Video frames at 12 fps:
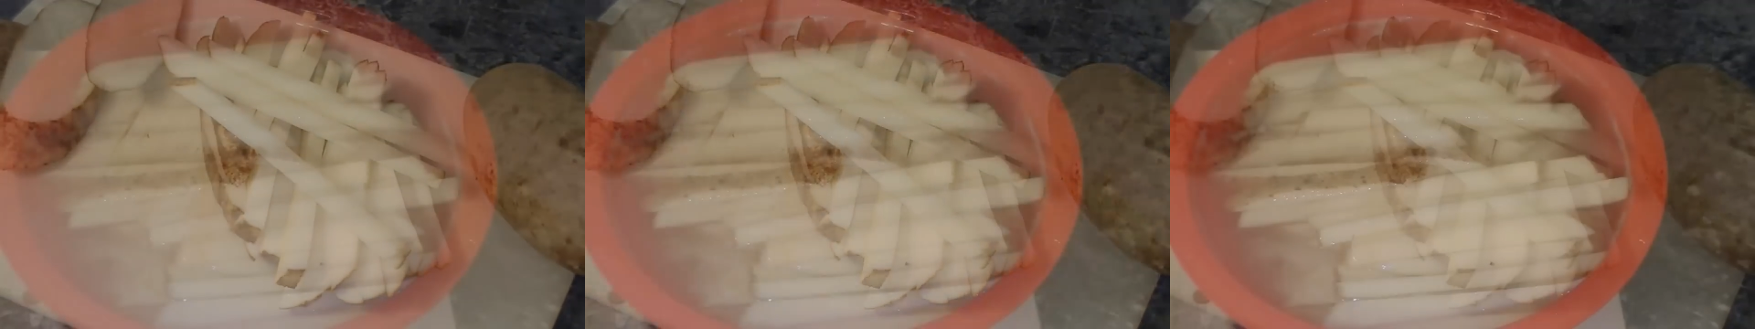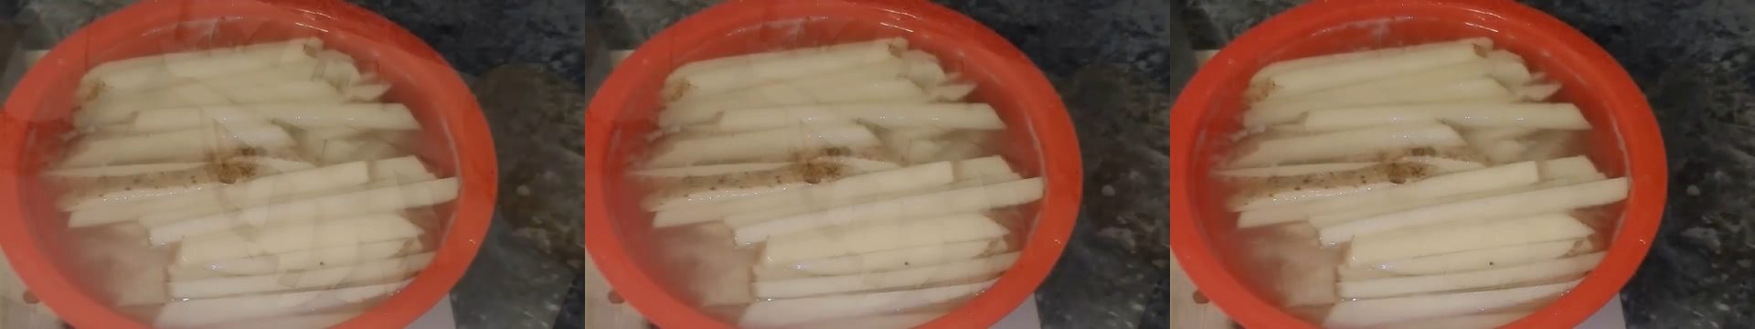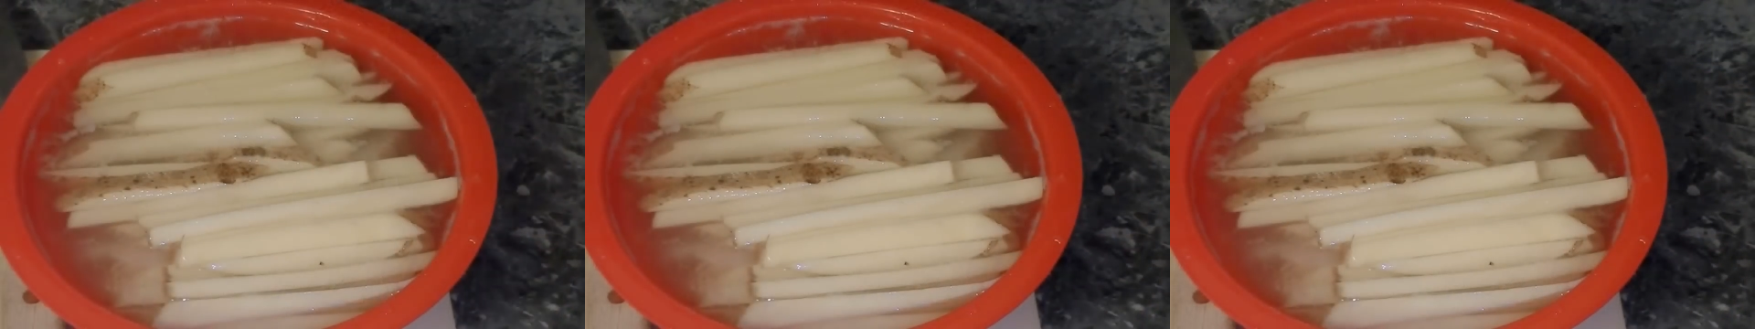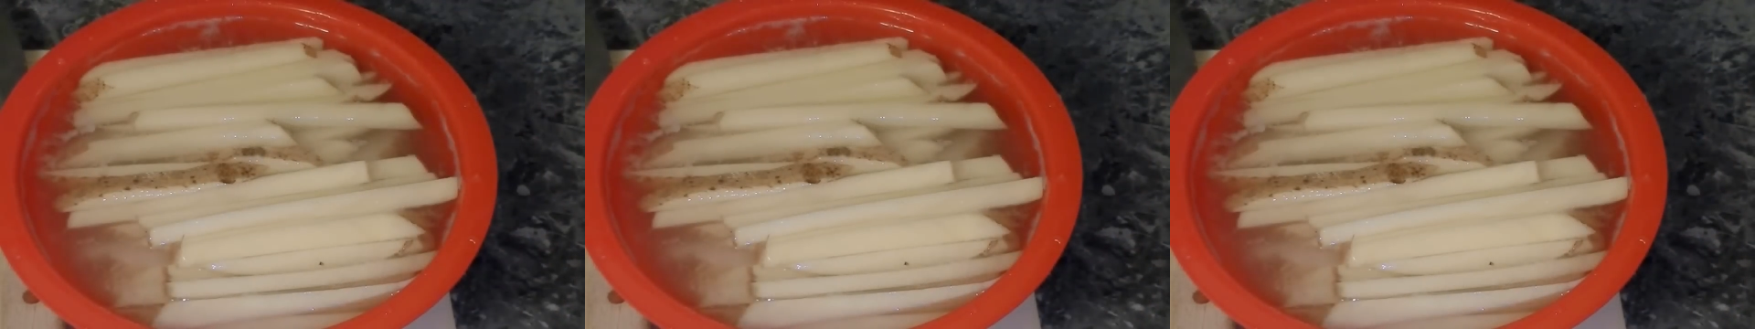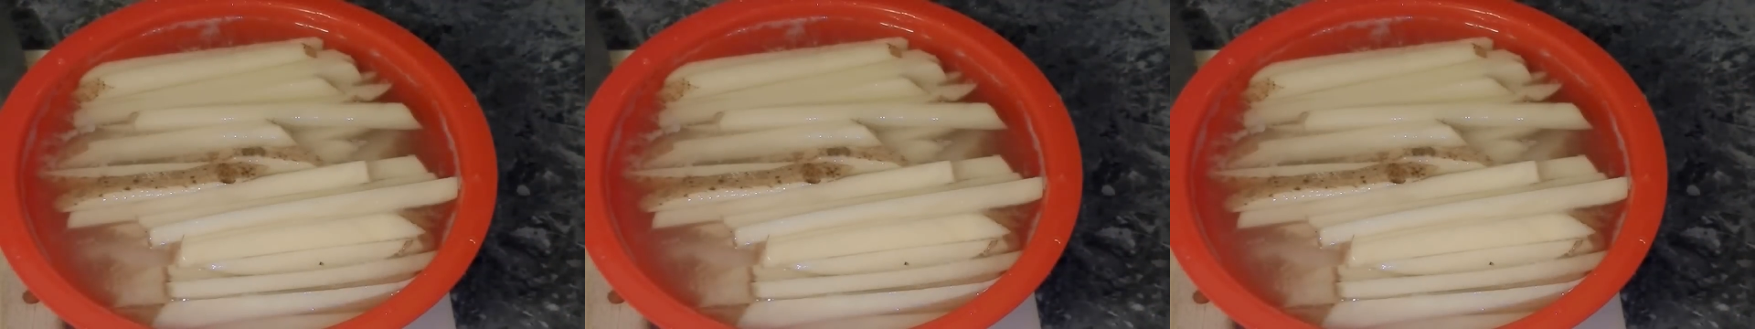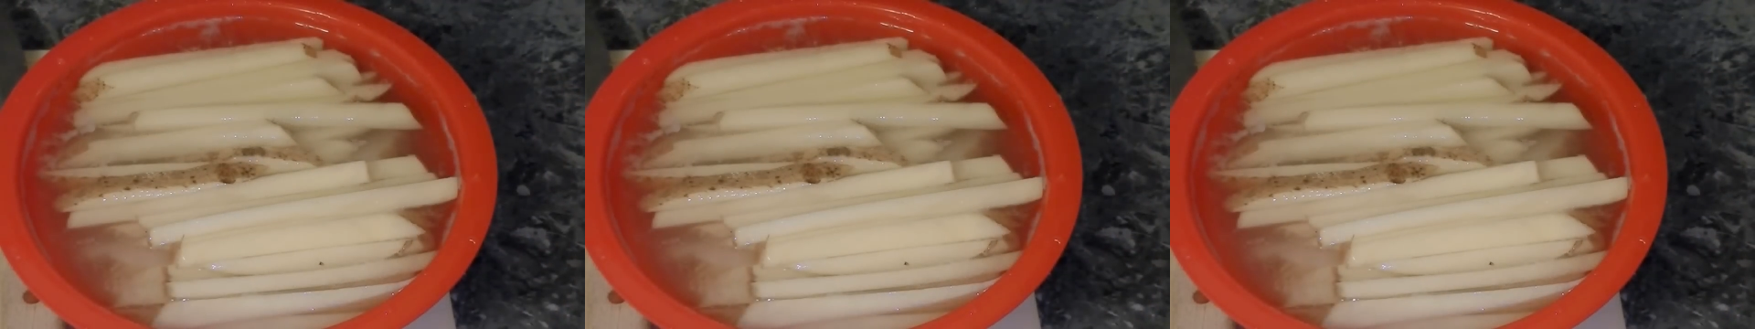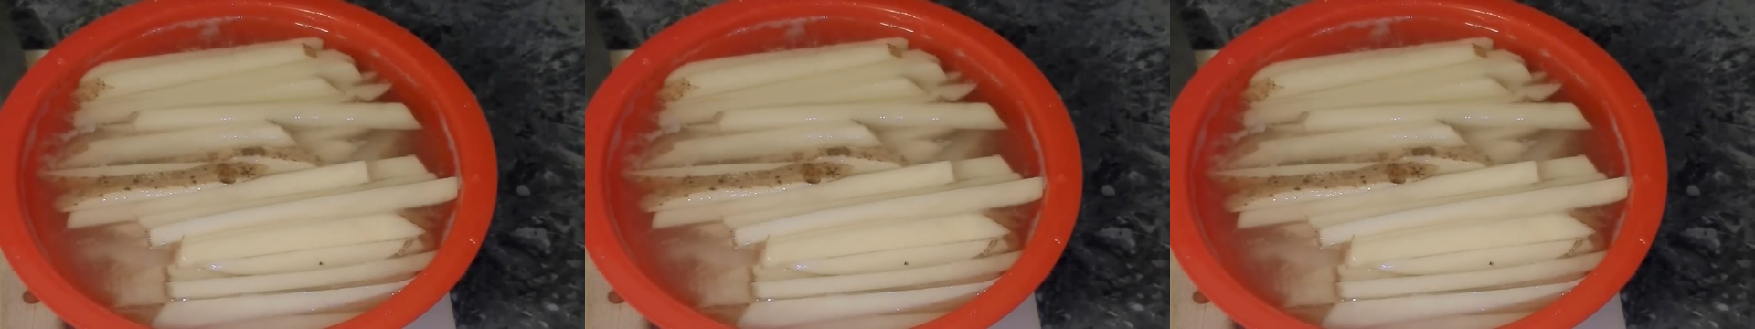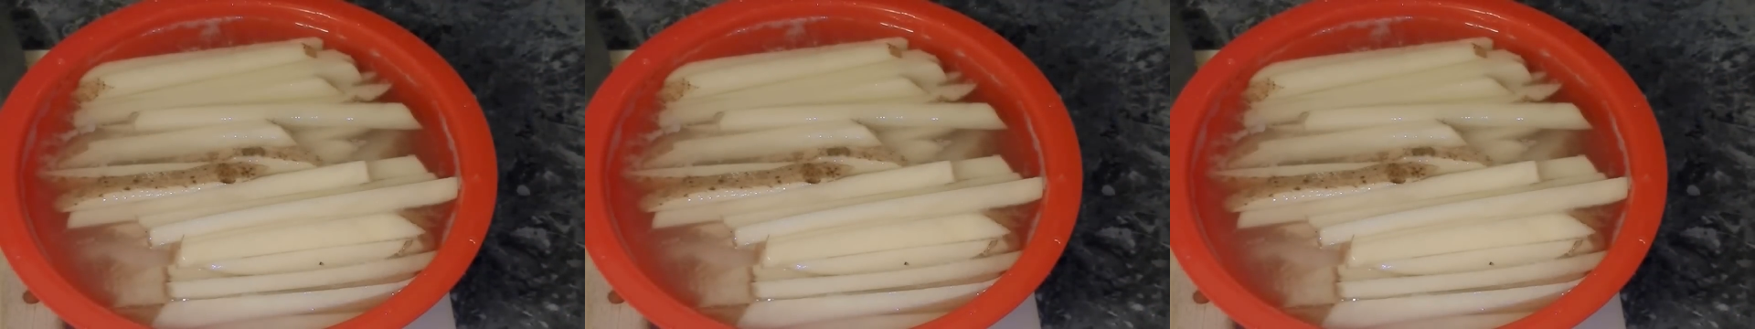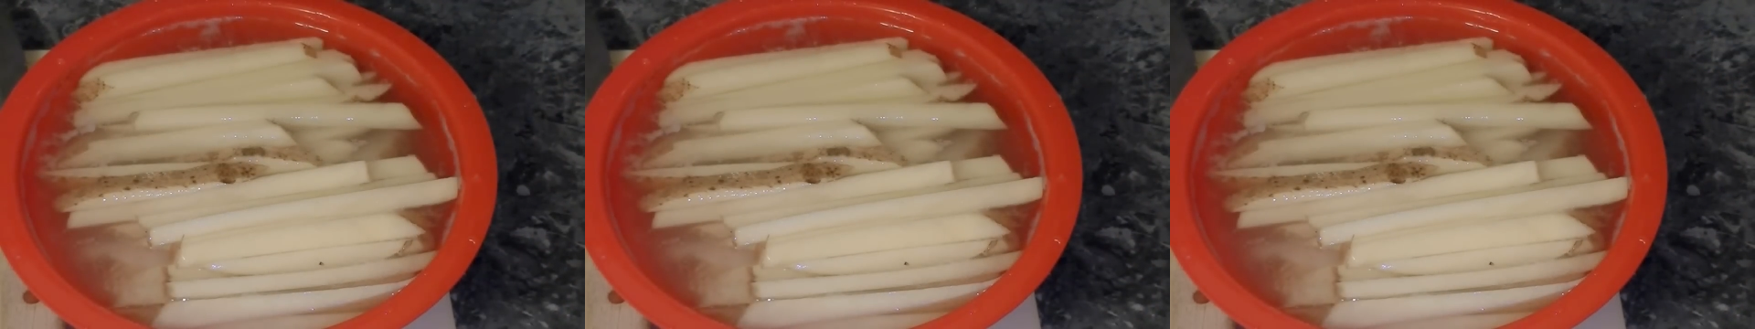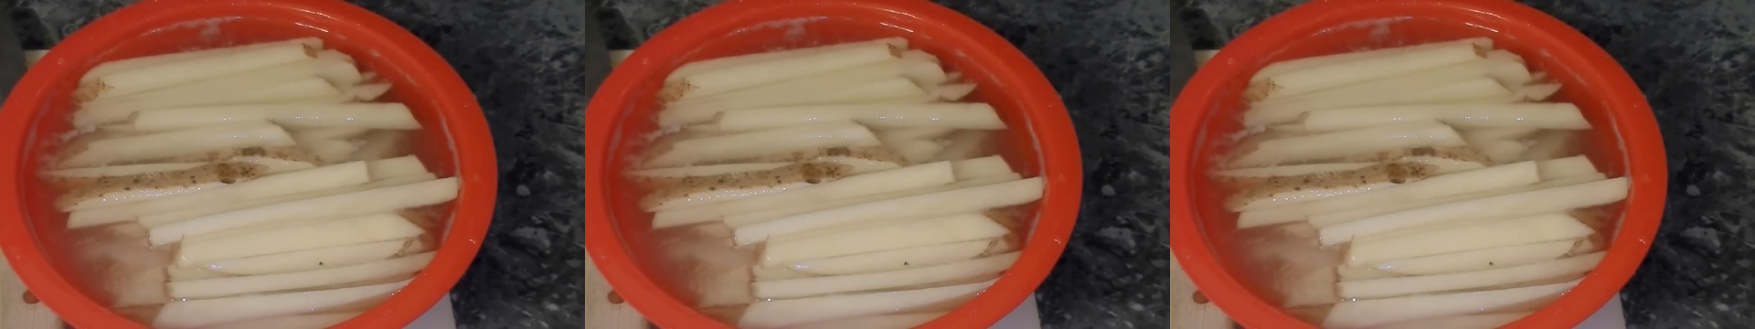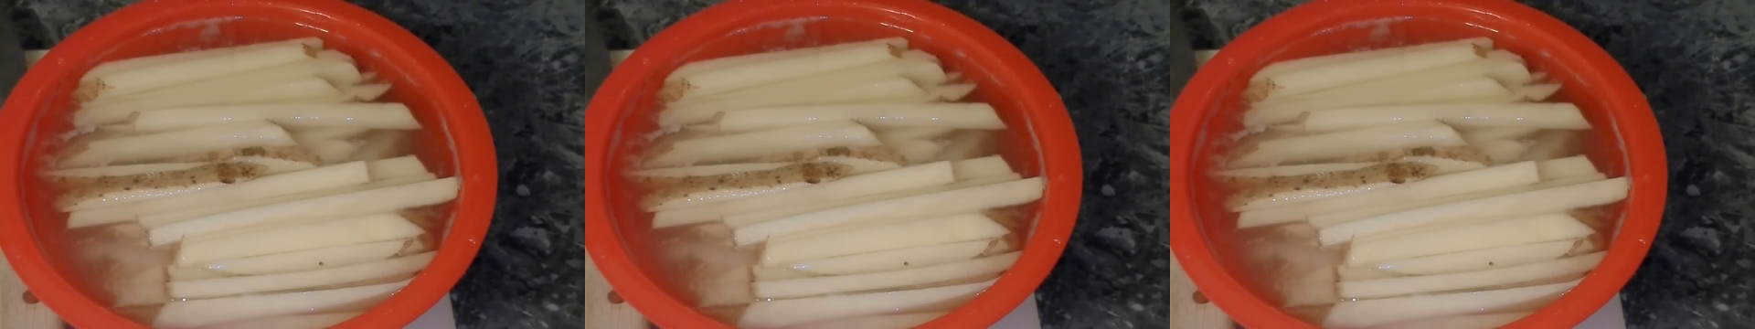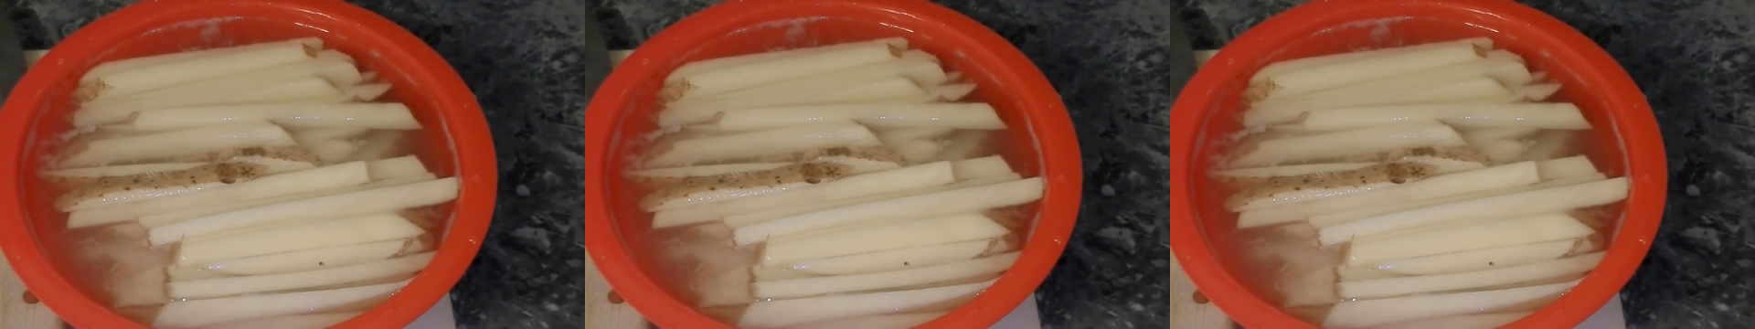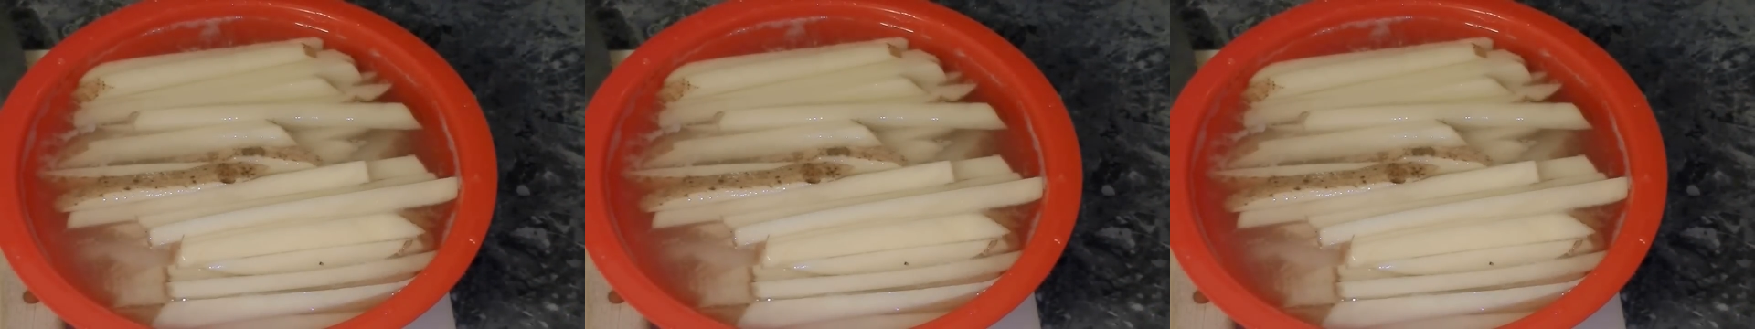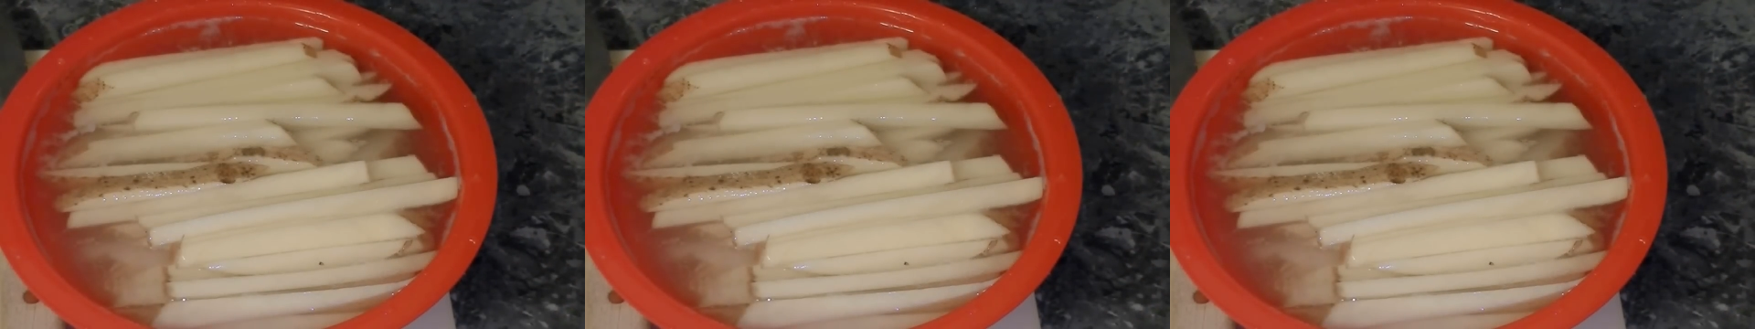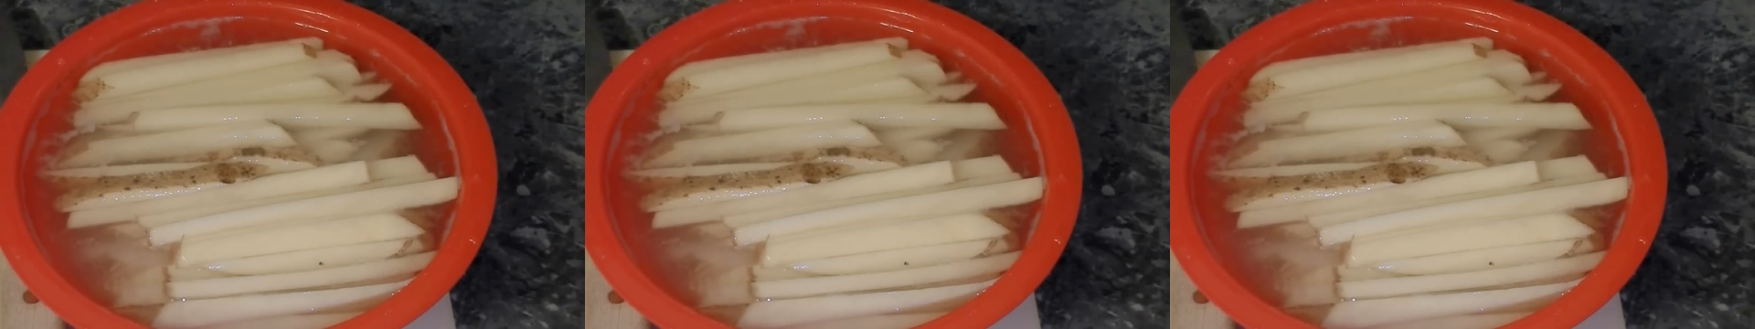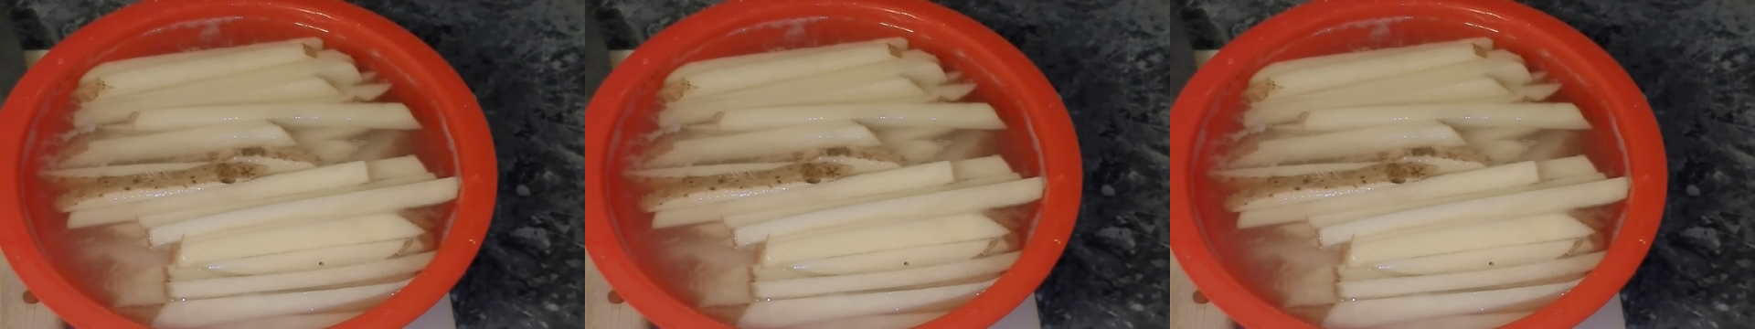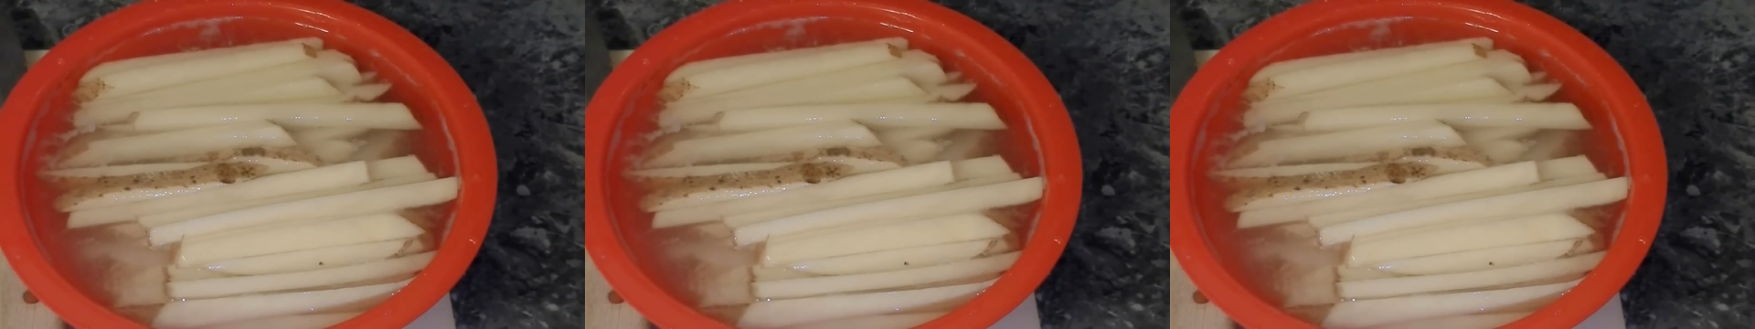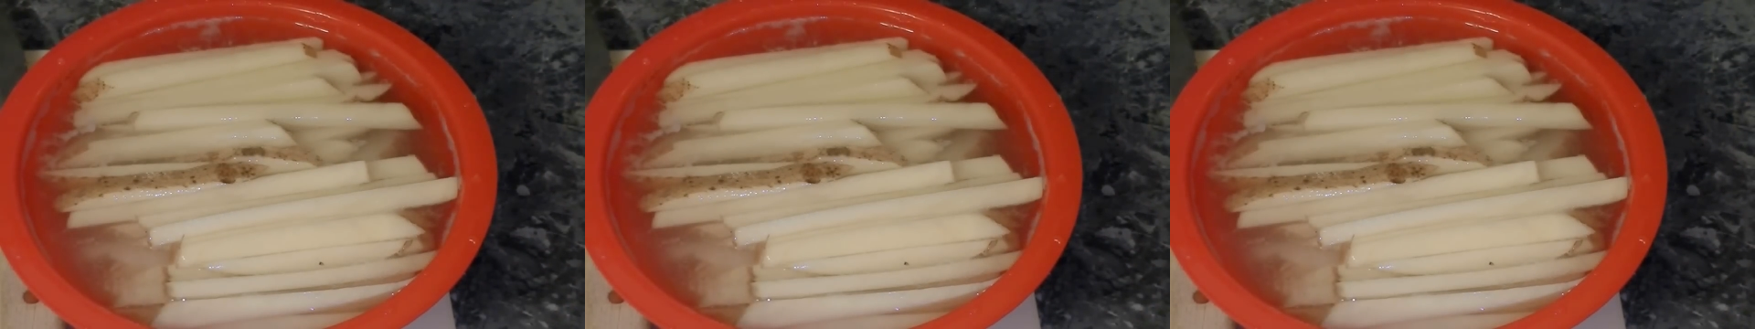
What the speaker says: (no speaker visible)